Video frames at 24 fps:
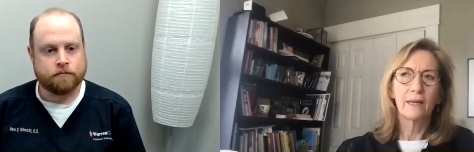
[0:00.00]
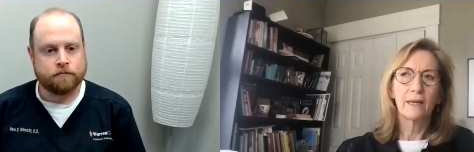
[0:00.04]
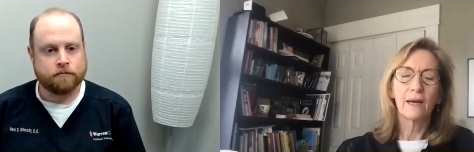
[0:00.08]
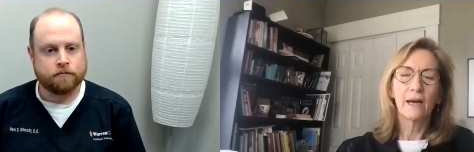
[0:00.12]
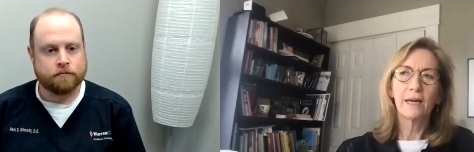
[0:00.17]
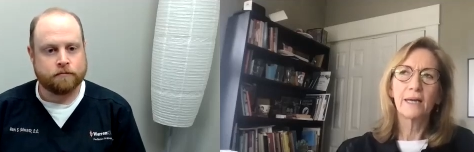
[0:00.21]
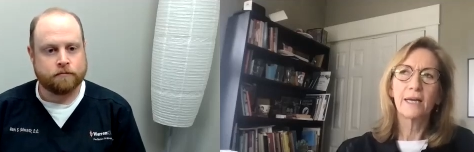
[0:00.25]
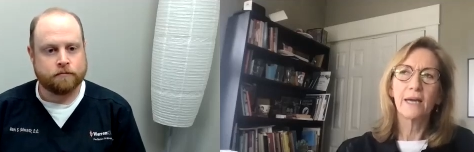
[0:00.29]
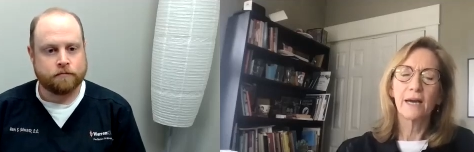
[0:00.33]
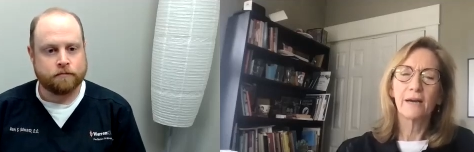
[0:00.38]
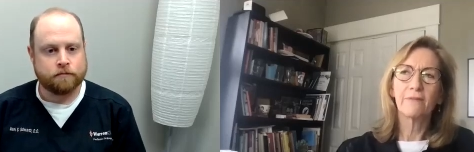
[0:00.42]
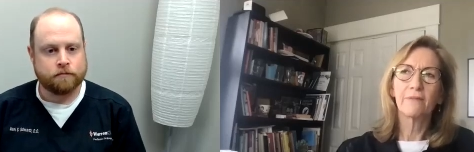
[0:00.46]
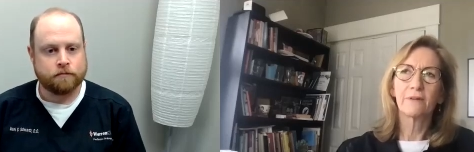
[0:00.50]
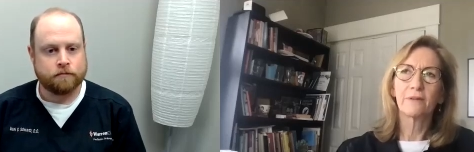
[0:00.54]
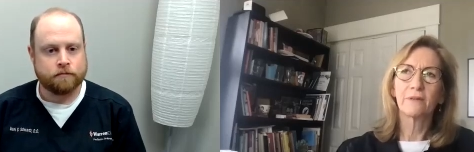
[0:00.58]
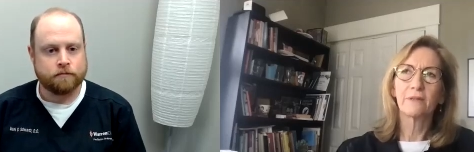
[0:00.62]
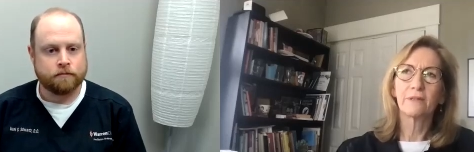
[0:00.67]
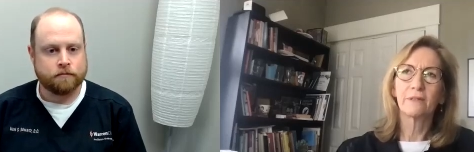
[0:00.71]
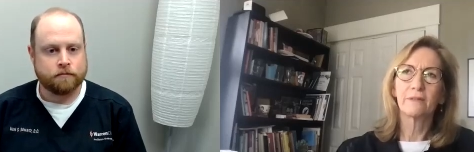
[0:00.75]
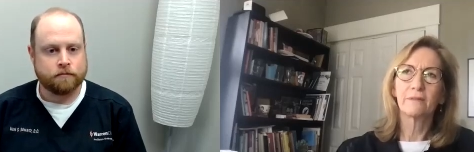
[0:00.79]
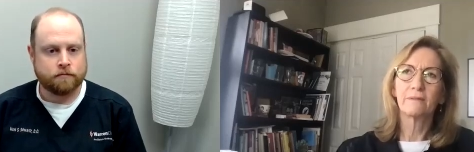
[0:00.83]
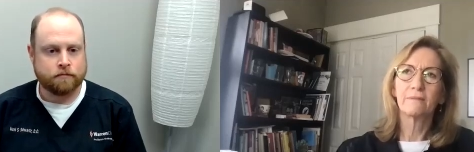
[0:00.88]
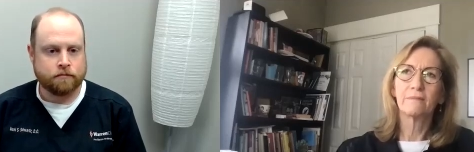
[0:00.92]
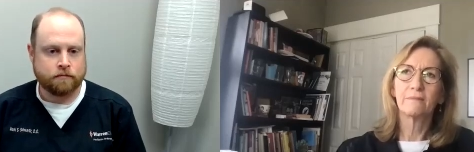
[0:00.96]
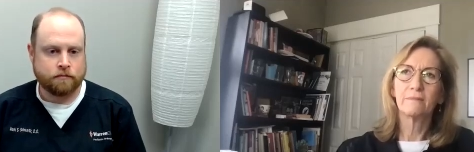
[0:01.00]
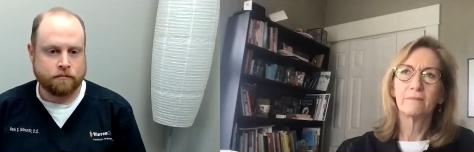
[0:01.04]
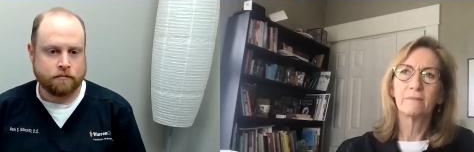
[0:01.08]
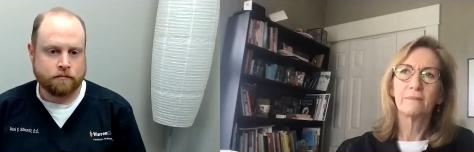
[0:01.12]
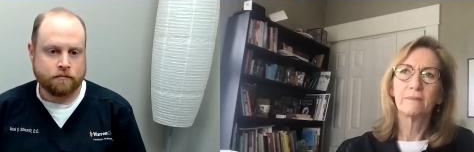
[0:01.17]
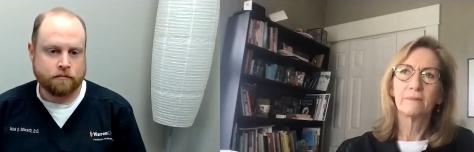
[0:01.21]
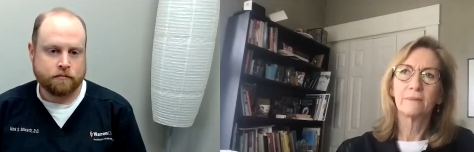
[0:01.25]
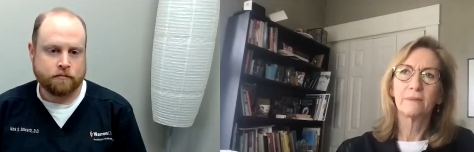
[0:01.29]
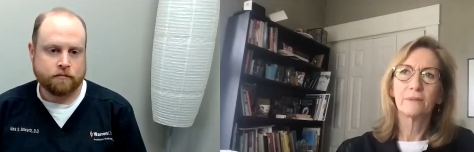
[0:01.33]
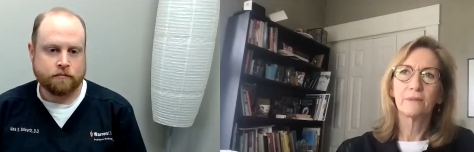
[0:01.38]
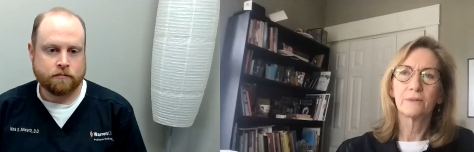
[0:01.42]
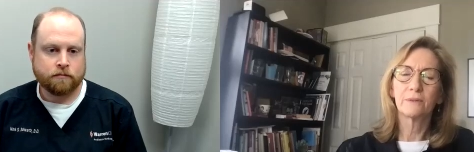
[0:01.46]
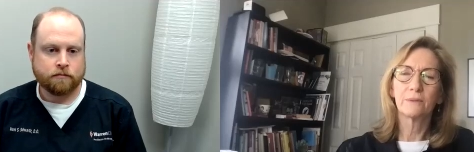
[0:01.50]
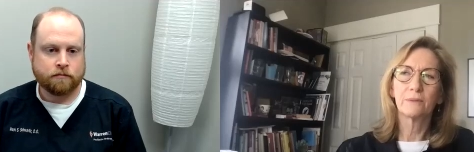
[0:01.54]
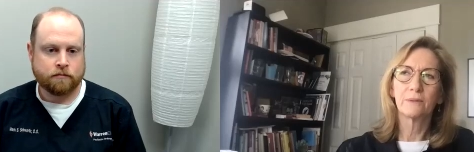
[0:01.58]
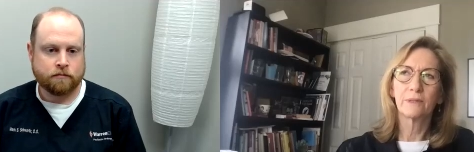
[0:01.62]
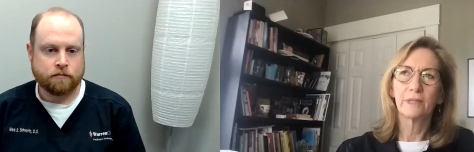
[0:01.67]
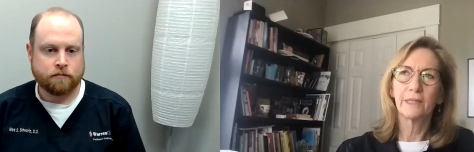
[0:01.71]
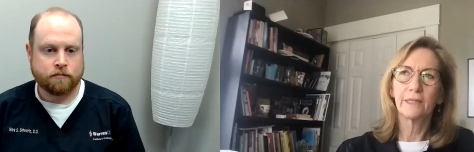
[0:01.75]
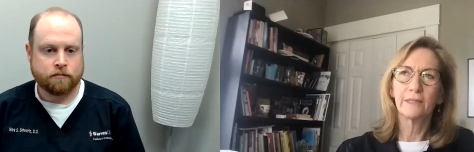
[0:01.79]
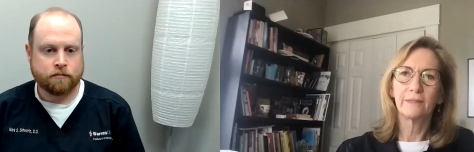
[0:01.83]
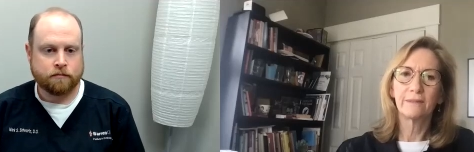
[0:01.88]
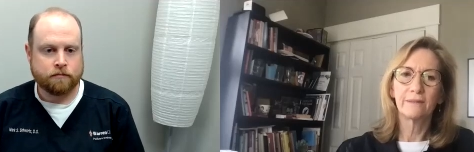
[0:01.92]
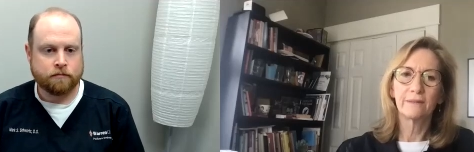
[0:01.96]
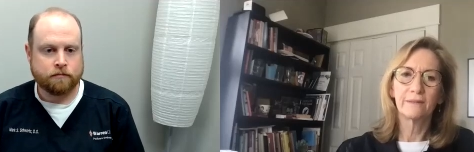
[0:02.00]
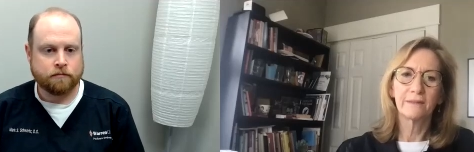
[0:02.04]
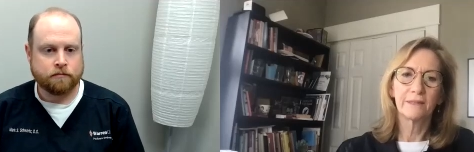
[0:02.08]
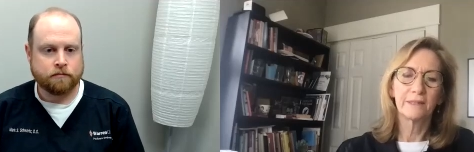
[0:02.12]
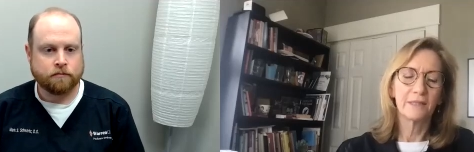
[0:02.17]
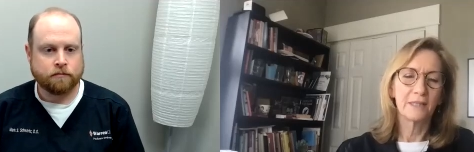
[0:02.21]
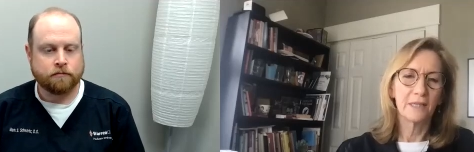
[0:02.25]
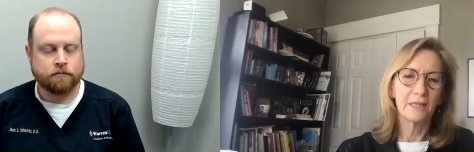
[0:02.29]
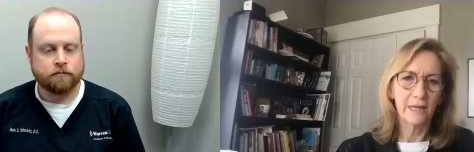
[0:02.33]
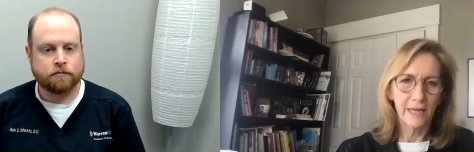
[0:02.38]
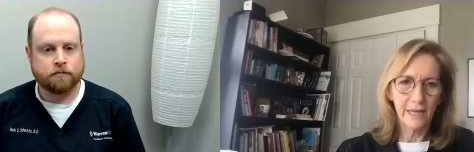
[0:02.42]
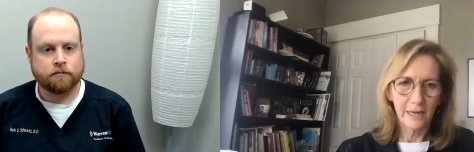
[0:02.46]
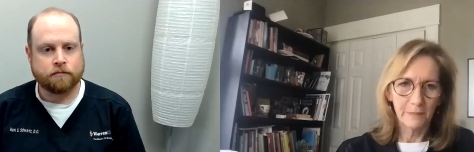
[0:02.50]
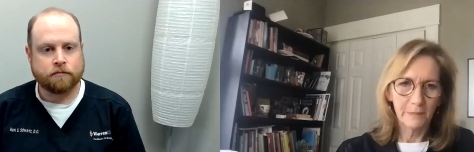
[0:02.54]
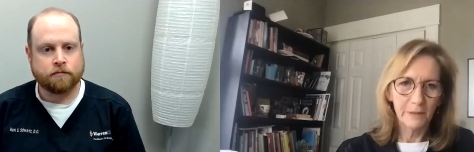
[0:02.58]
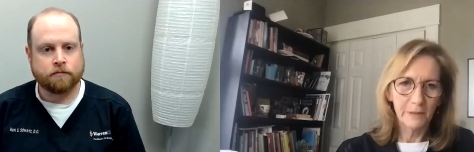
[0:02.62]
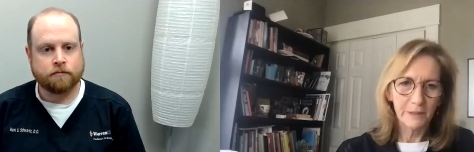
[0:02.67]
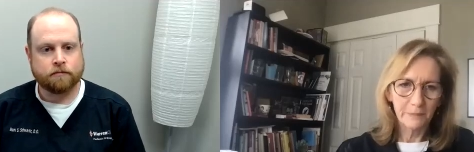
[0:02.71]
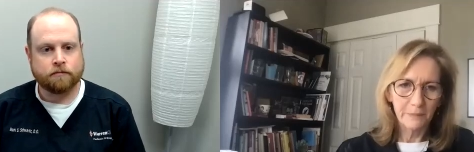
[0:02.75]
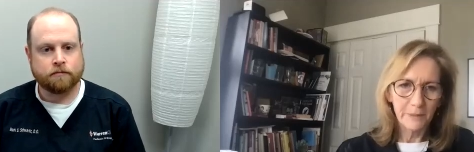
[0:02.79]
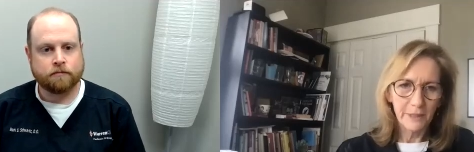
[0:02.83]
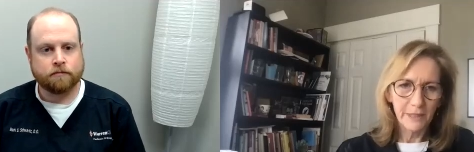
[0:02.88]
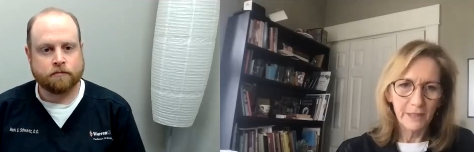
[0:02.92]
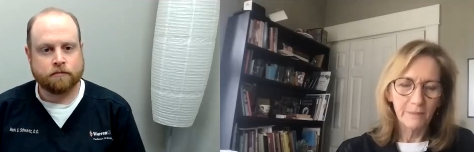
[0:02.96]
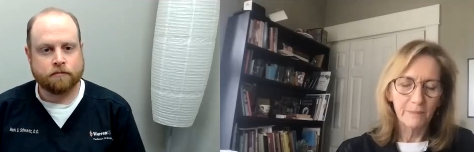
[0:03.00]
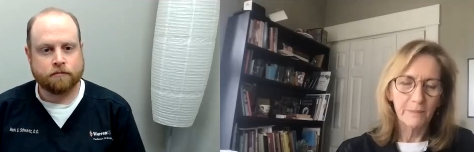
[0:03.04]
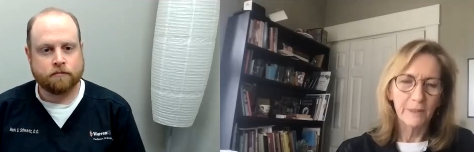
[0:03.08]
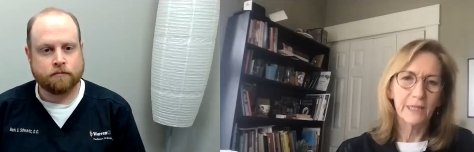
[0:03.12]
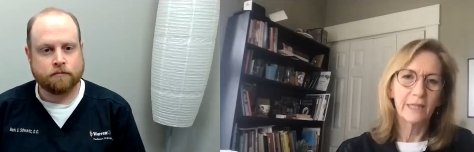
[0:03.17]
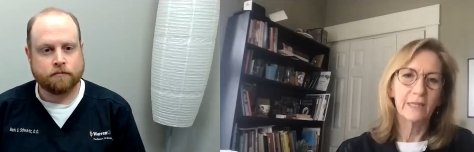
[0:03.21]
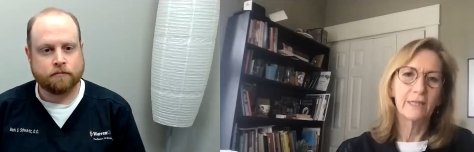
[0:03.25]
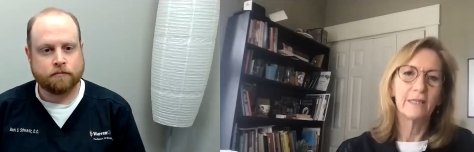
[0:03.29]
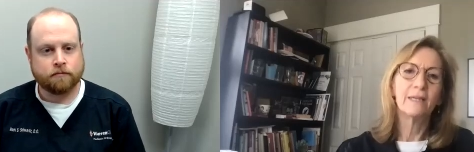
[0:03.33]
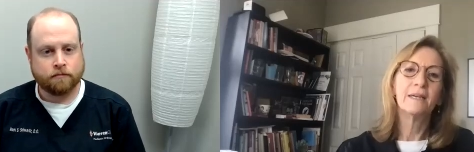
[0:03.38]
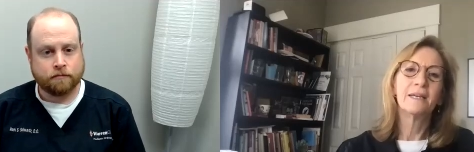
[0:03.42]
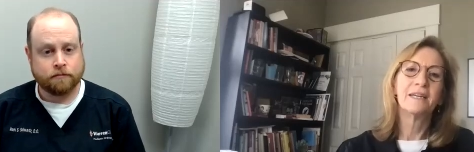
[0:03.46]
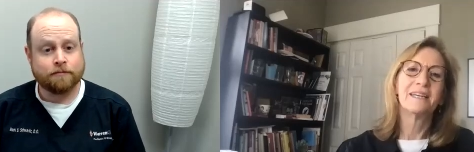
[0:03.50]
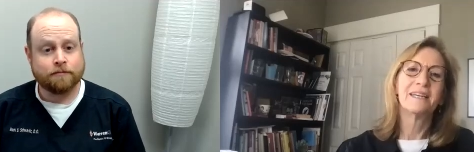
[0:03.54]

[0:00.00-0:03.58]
Speaker 1: I have heard stories. This did not happen to me, but